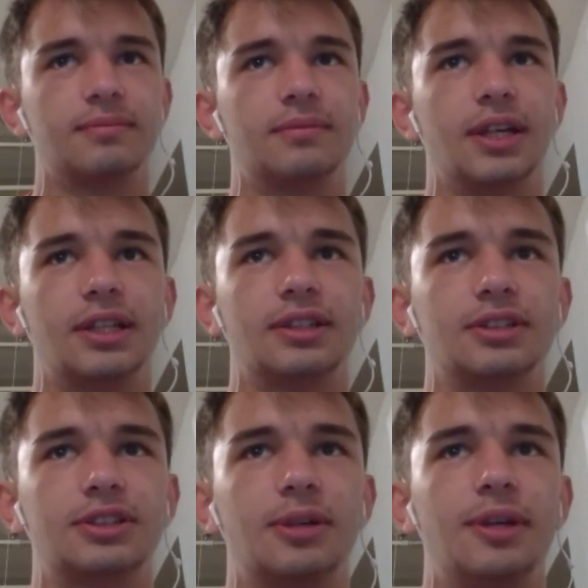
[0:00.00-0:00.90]
like there's
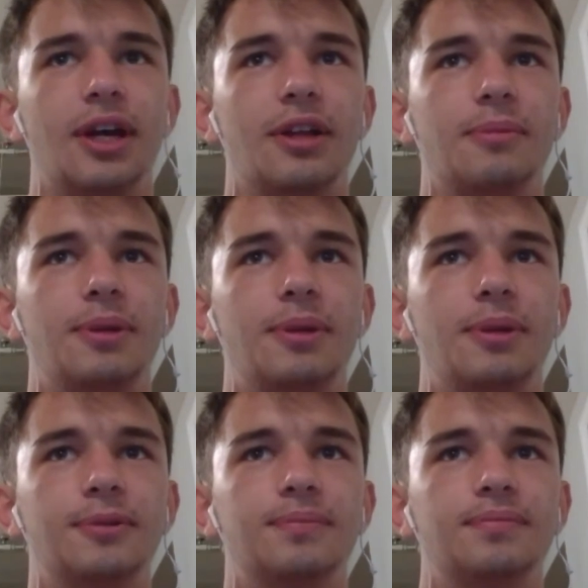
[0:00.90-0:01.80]
so many other
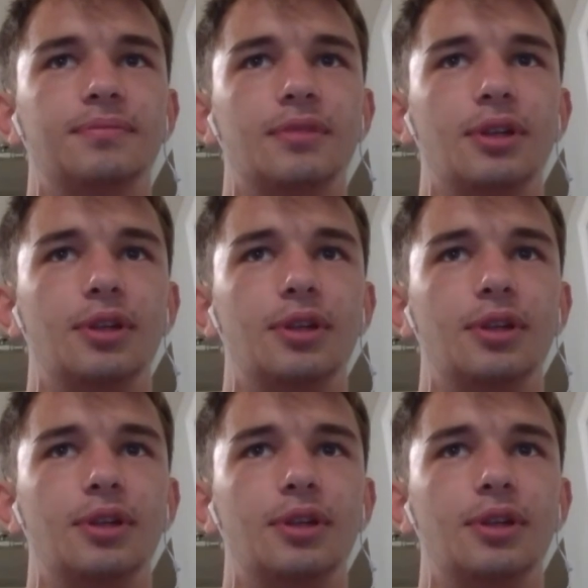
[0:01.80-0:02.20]
people who